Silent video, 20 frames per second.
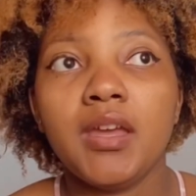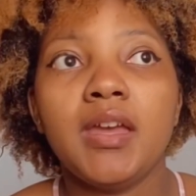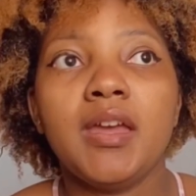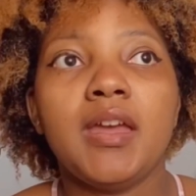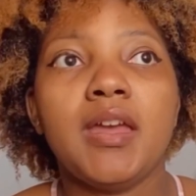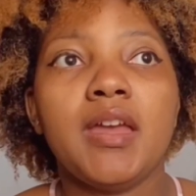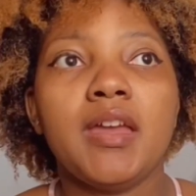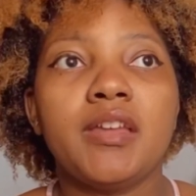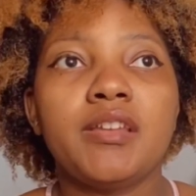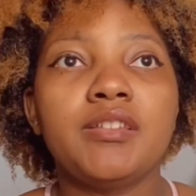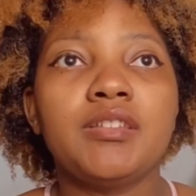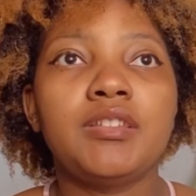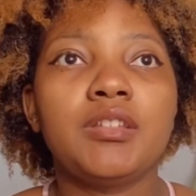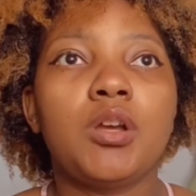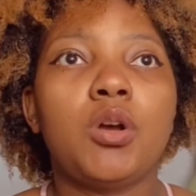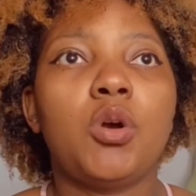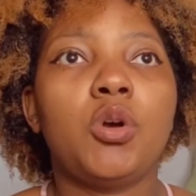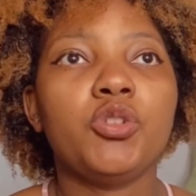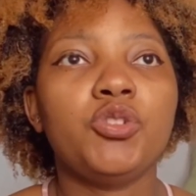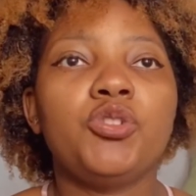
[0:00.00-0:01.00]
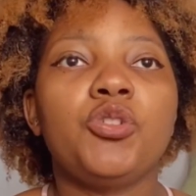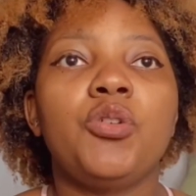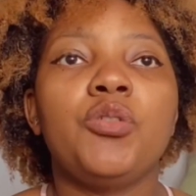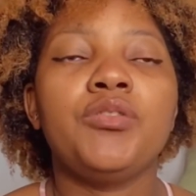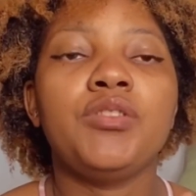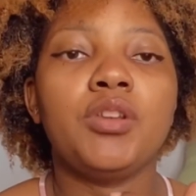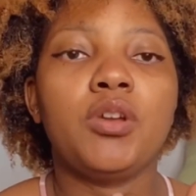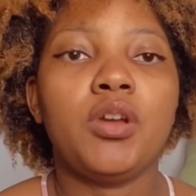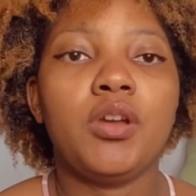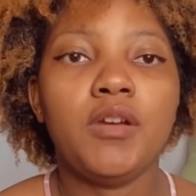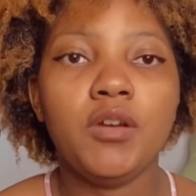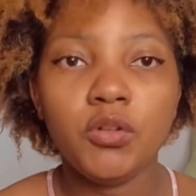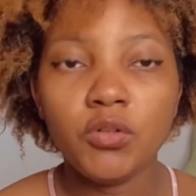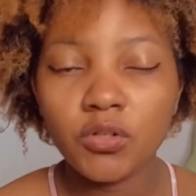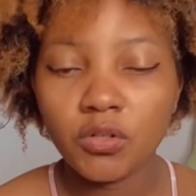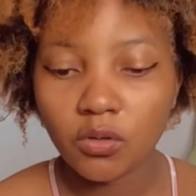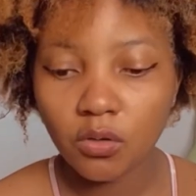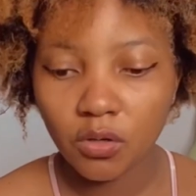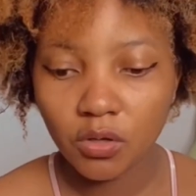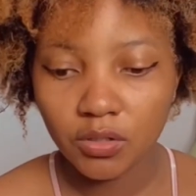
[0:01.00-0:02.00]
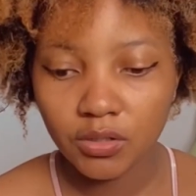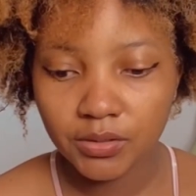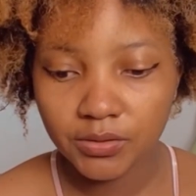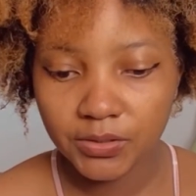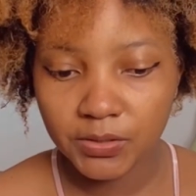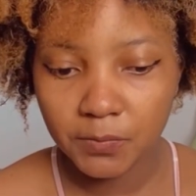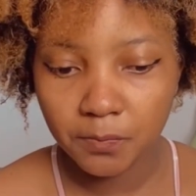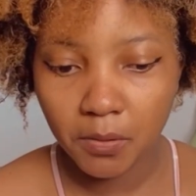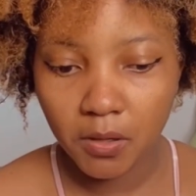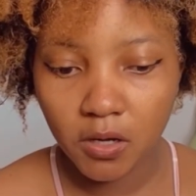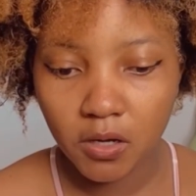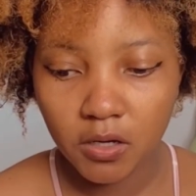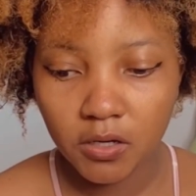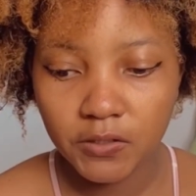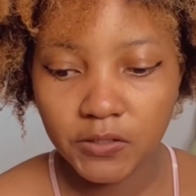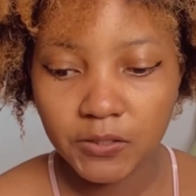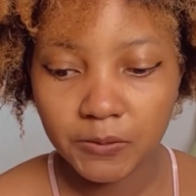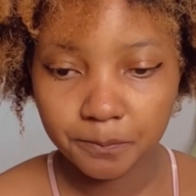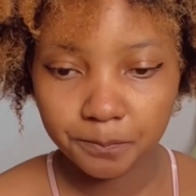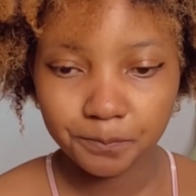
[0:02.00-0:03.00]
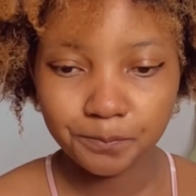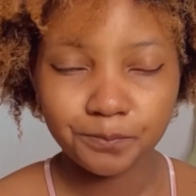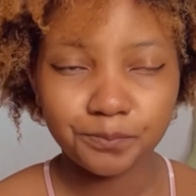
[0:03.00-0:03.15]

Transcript: And also on the honest part,